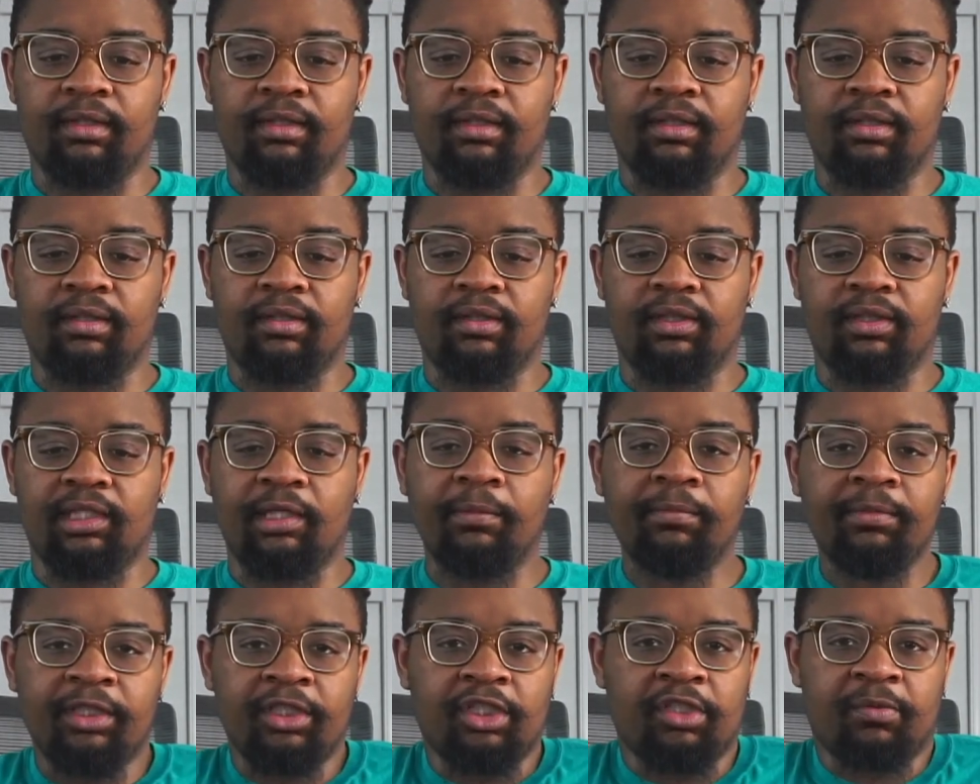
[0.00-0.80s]

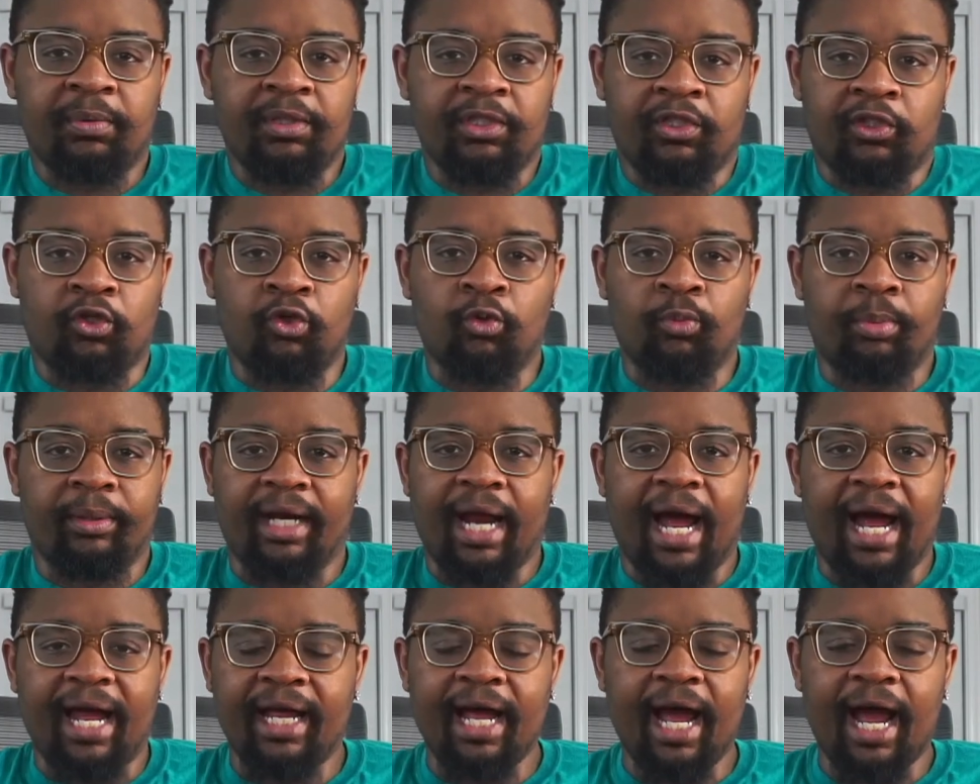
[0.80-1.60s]
stupid.
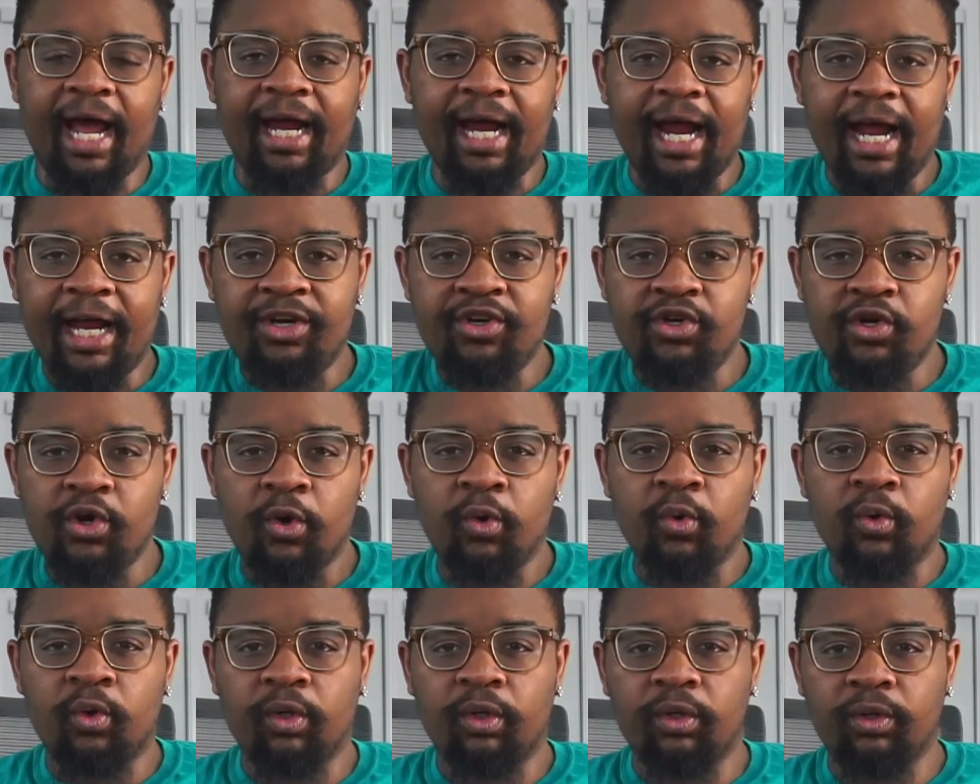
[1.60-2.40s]
I had no
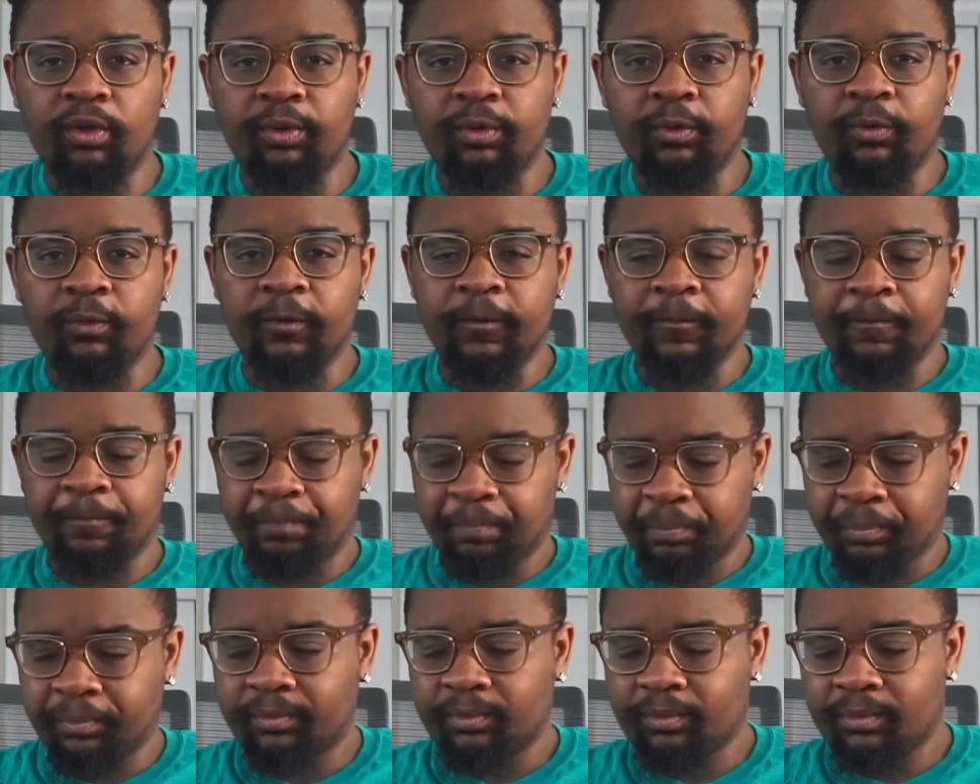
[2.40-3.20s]
clue.
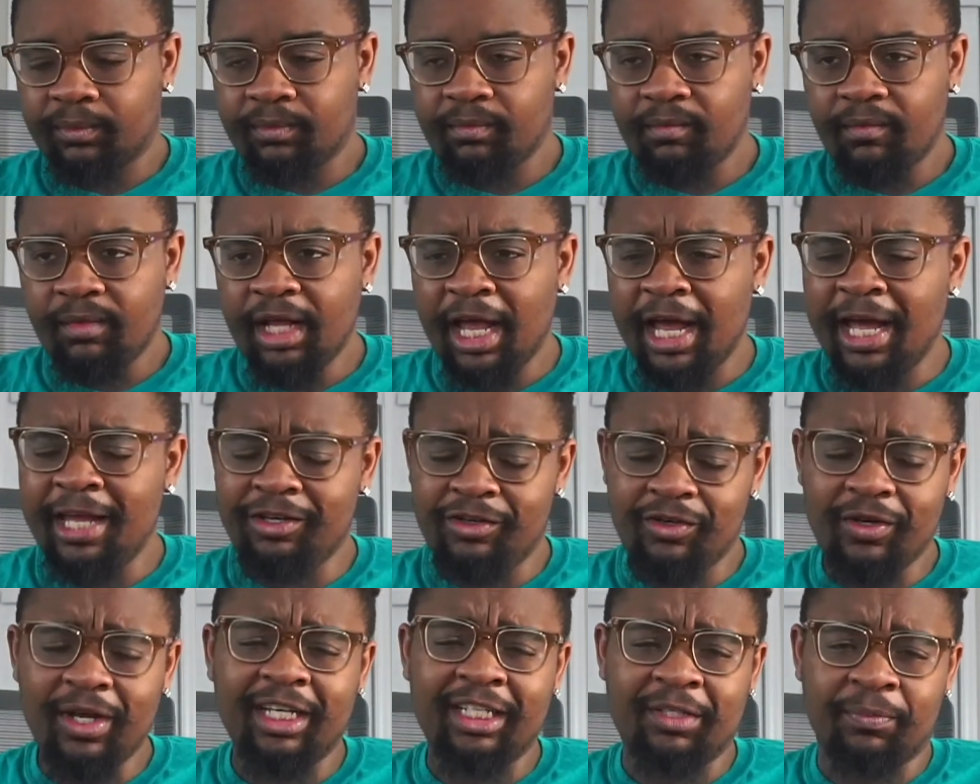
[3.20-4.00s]

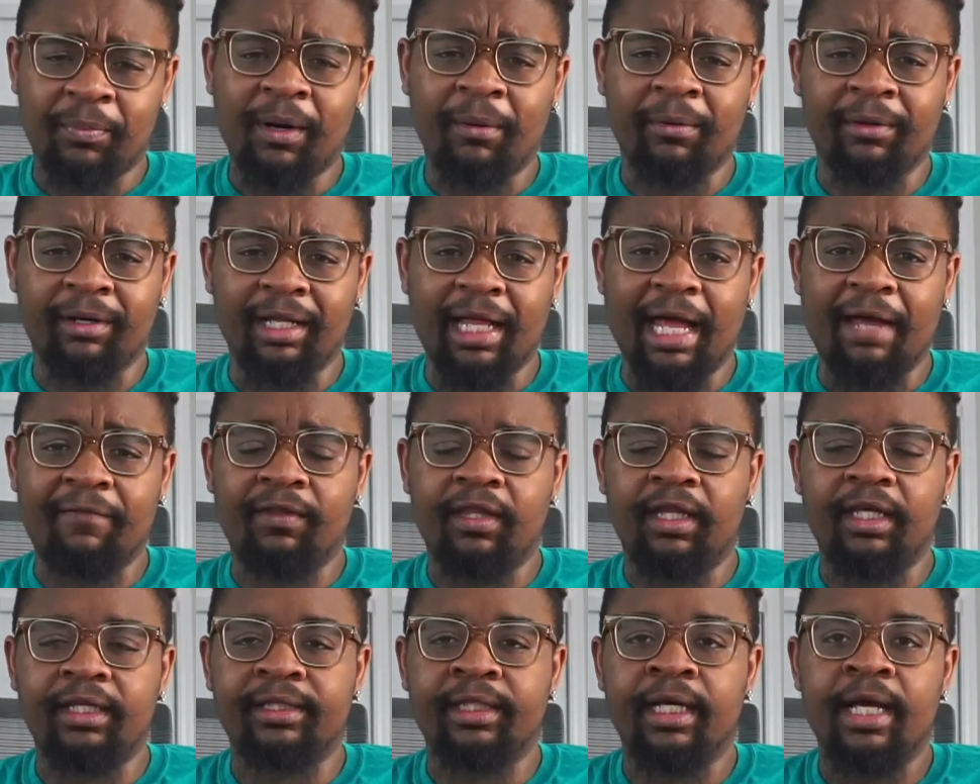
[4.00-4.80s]
You guys probably gonna laugh at
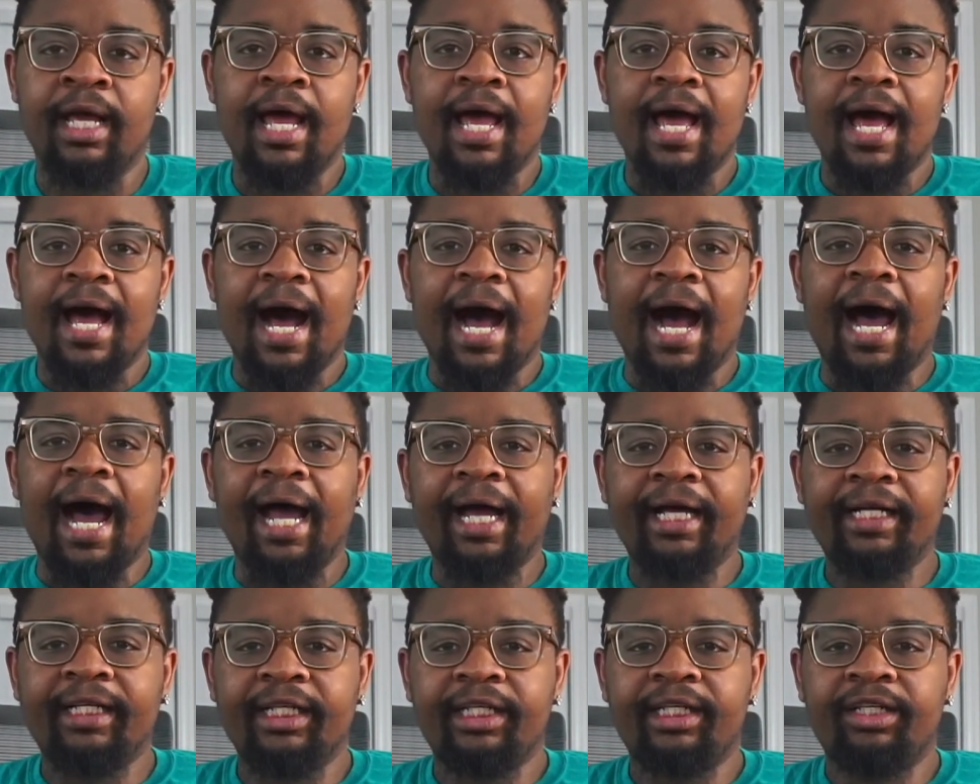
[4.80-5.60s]
this. I
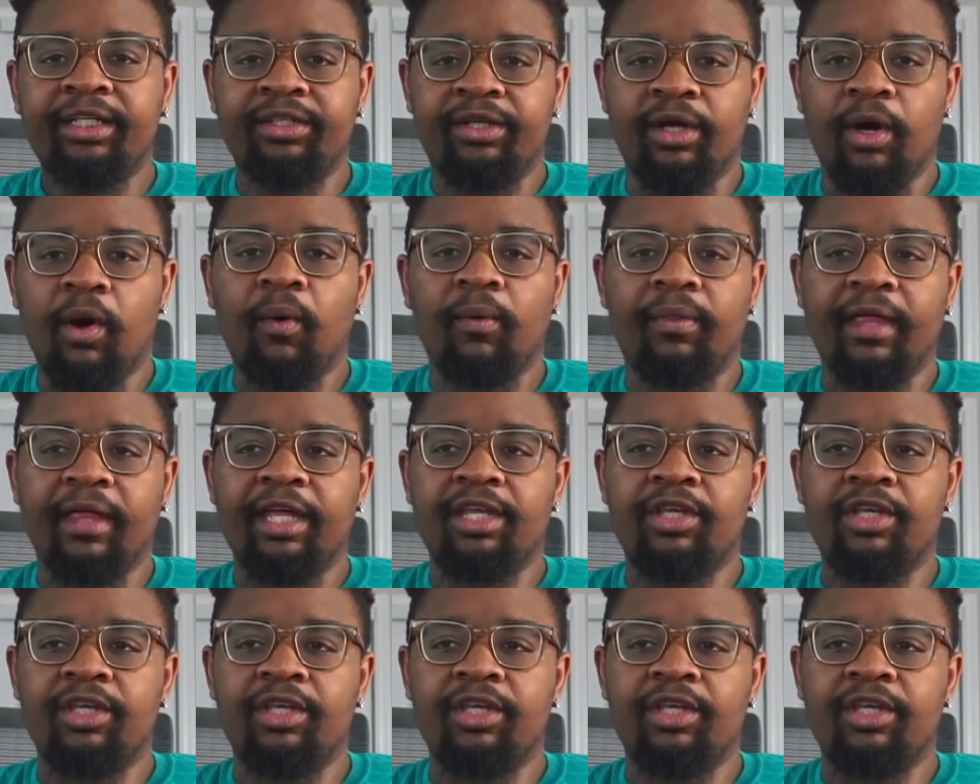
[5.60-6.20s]
didn't know that you